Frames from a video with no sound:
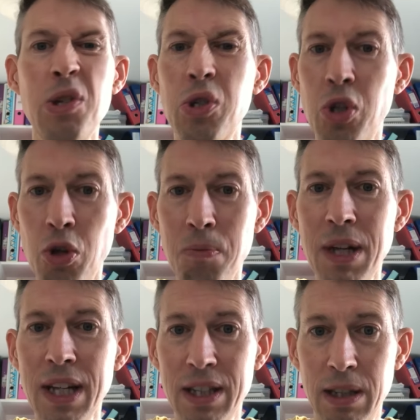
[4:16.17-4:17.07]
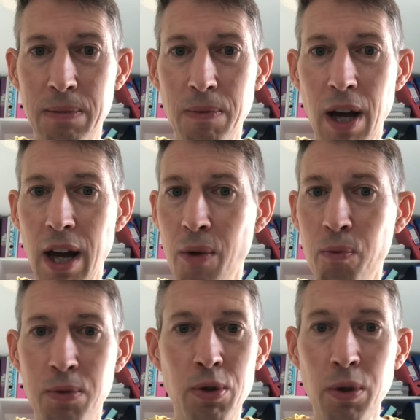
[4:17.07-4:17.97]
2 minutes is
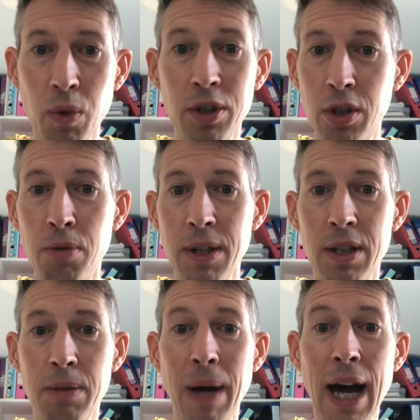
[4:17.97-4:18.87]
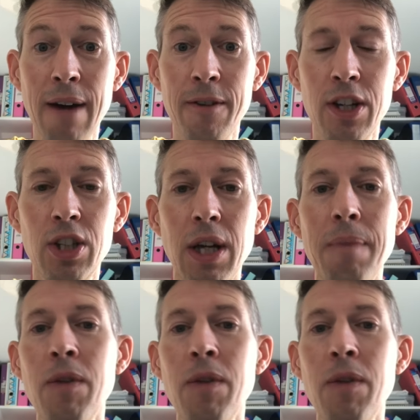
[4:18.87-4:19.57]
between 1 to 2 minutes is about average.